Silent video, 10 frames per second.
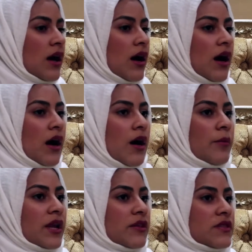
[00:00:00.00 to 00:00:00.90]

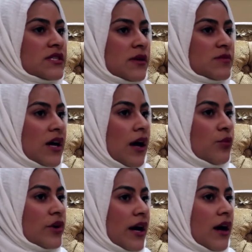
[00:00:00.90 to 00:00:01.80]
And at the same time,
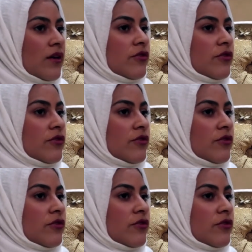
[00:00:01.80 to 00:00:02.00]
we have